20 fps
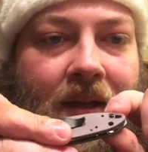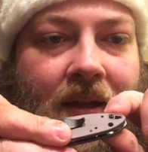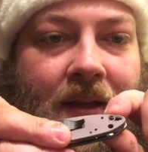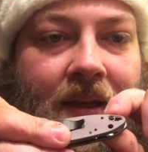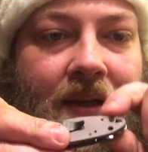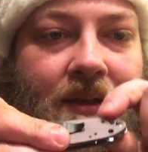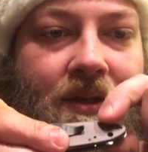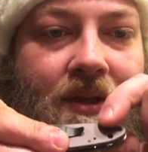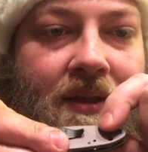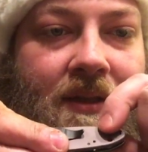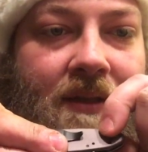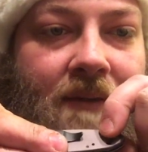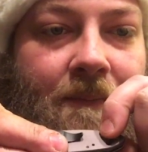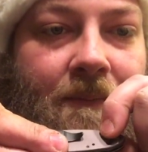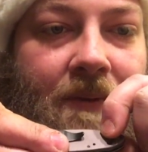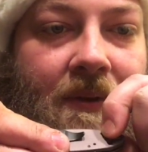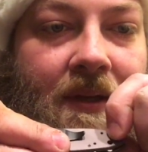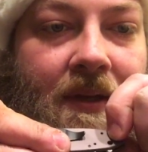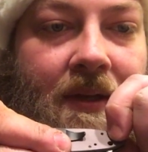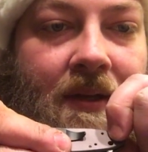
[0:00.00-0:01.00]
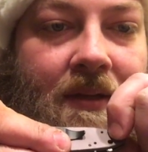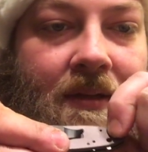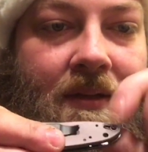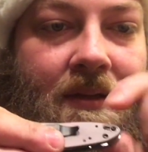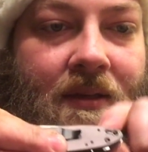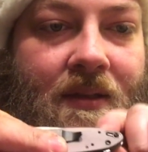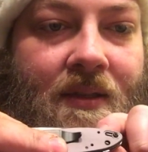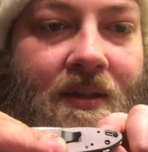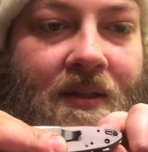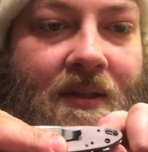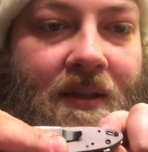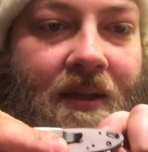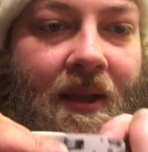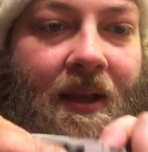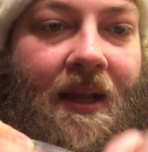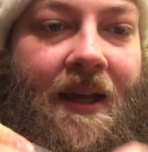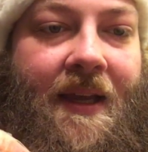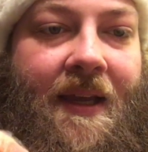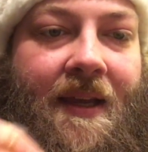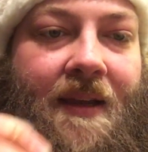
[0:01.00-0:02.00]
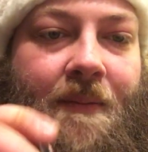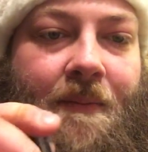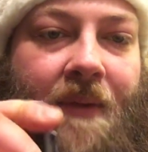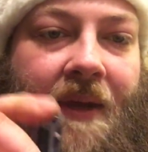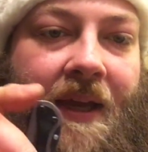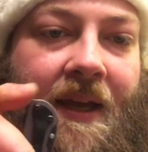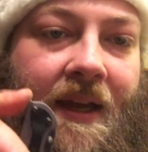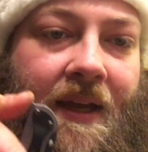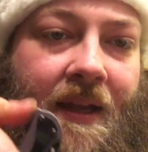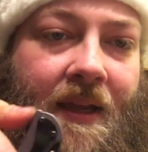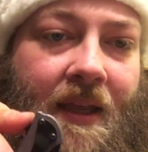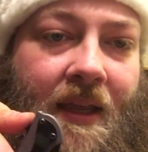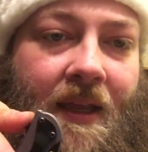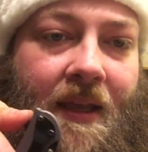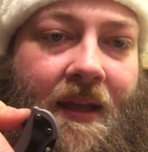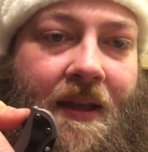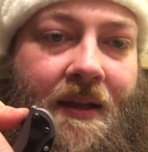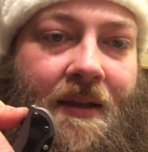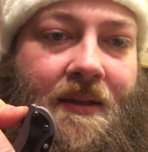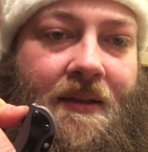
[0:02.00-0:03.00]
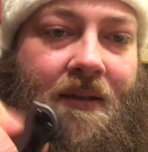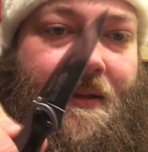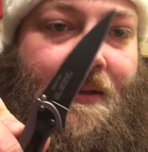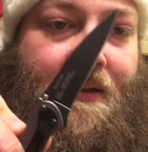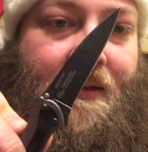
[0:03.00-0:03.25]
Then just simply slide it back, and